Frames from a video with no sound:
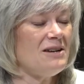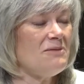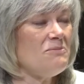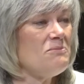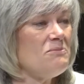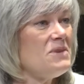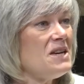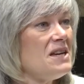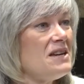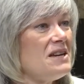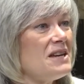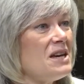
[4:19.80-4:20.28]

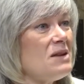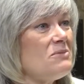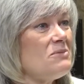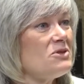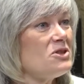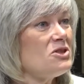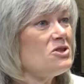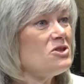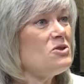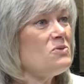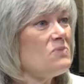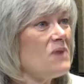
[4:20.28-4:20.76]
being able
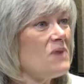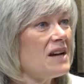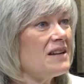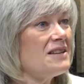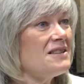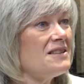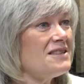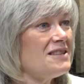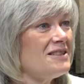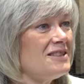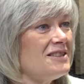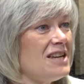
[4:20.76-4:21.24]
to do
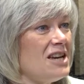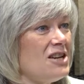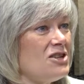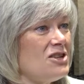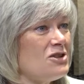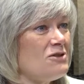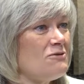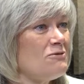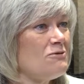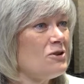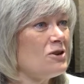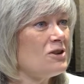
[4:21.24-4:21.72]

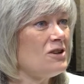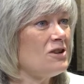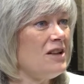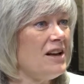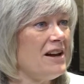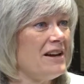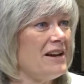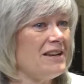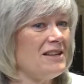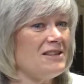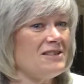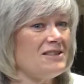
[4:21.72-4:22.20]
reconciliation for
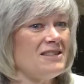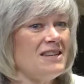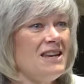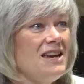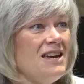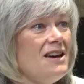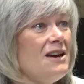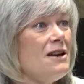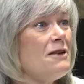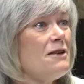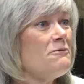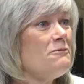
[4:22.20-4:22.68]
clients,
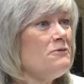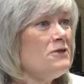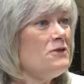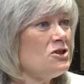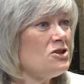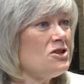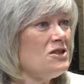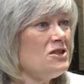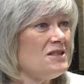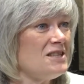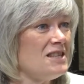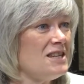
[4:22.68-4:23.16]

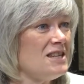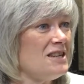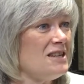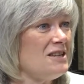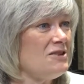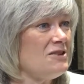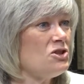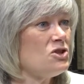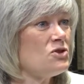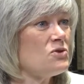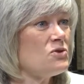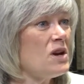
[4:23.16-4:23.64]
efficiency,
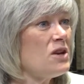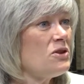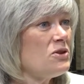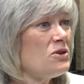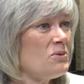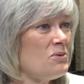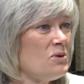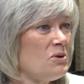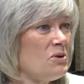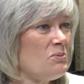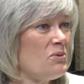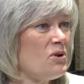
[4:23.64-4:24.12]
straight
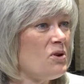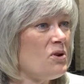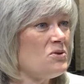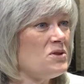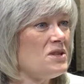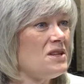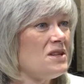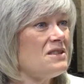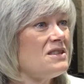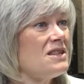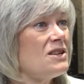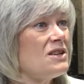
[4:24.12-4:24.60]
through
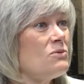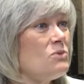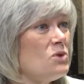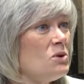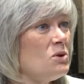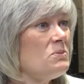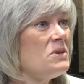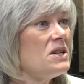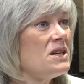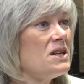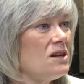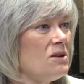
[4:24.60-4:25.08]
processing will
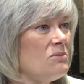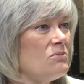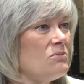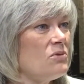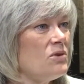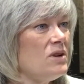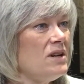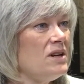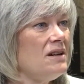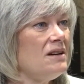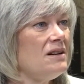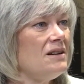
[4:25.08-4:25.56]
become
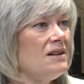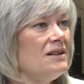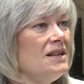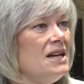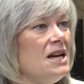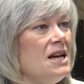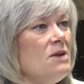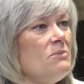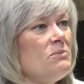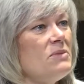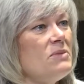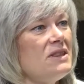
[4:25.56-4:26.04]
real,
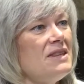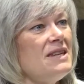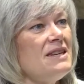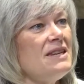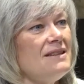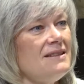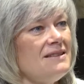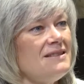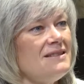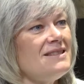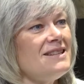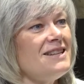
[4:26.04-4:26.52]
but the
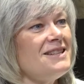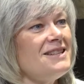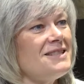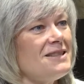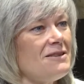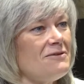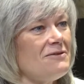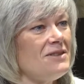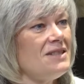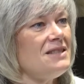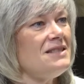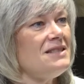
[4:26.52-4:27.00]
insights
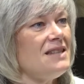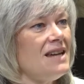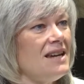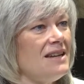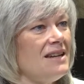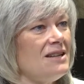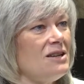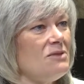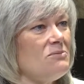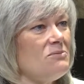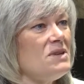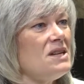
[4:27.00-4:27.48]
of the
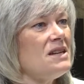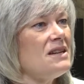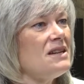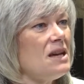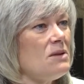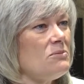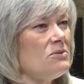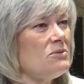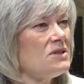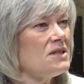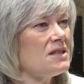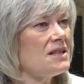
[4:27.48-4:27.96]
data and being
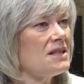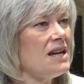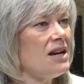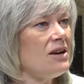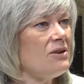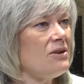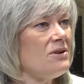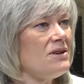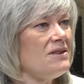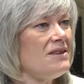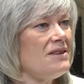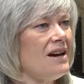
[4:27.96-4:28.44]
able to
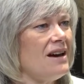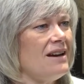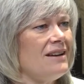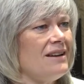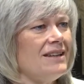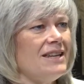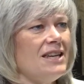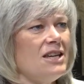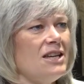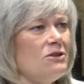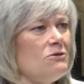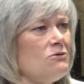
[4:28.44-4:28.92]
carry that,
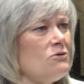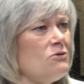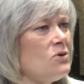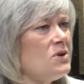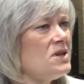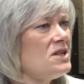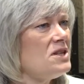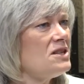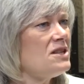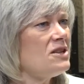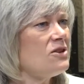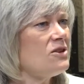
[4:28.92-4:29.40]

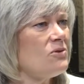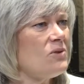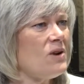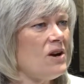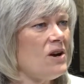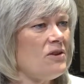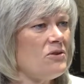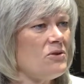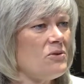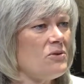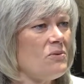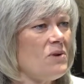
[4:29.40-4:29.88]
invoicing or
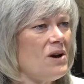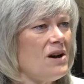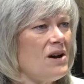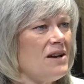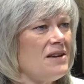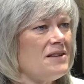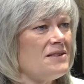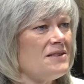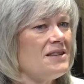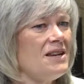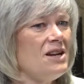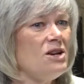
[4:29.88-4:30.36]

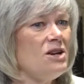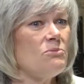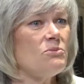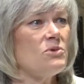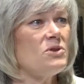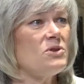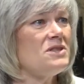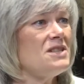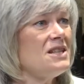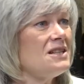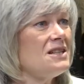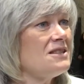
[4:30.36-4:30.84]
otherwise,
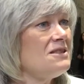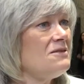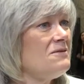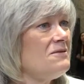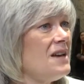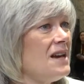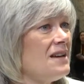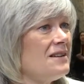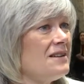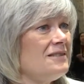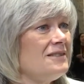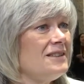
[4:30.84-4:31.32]
predictive
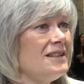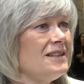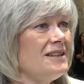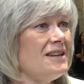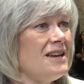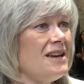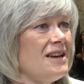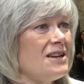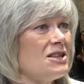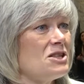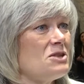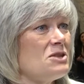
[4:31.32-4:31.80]

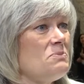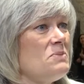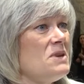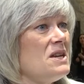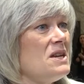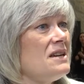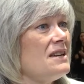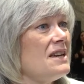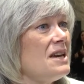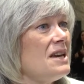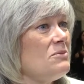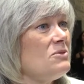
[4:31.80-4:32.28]
analytics,
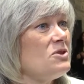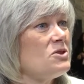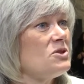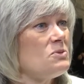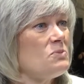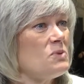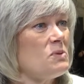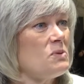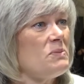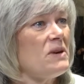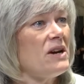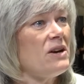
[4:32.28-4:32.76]
being able to
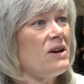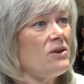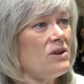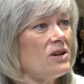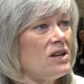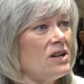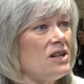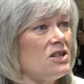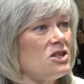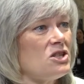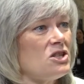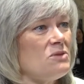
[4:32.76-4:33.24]
prepare a
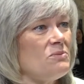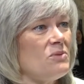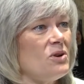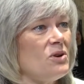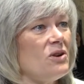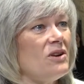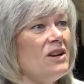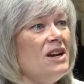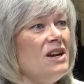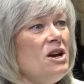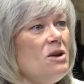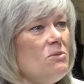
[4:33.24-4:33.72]

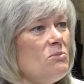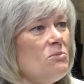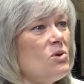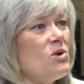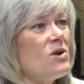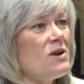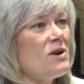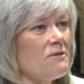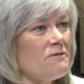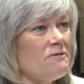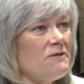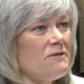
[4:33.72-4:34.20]
customer
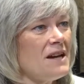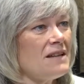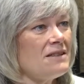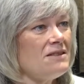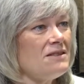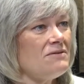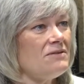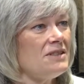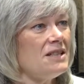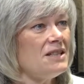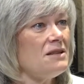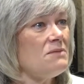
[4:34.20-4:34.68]
more
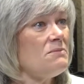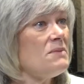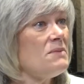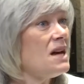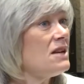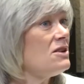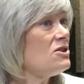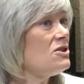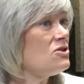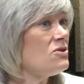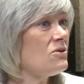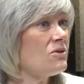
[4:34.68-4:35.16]
effectively to
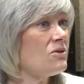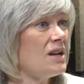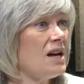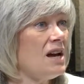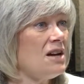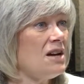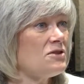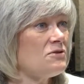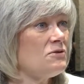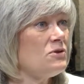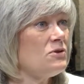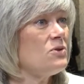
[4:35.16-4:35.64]
manage their
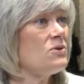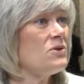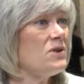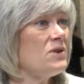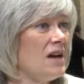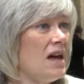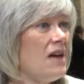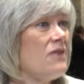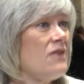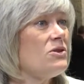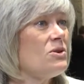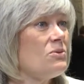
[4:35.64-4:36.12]
cash flow
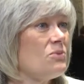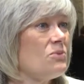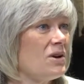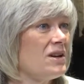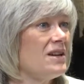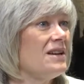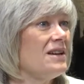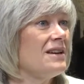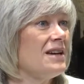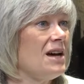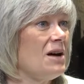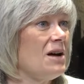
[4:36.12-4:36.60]
and their
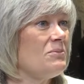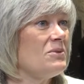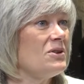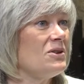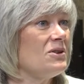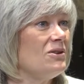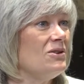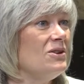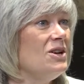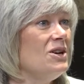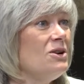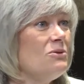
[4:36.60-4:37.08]
working
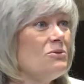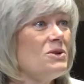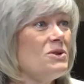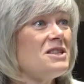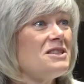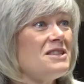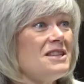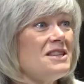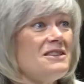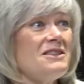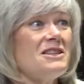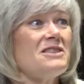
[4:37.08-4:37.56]
capital. We
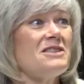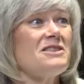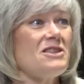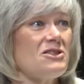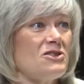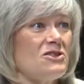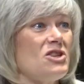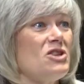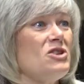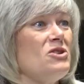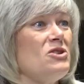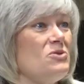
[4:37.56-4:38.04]
see this as
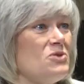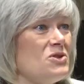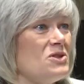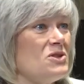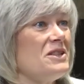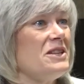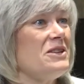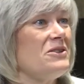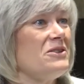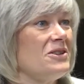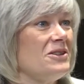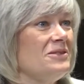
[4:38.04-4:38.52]
a huge
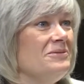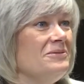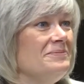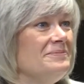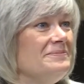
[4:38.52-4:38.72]
leader.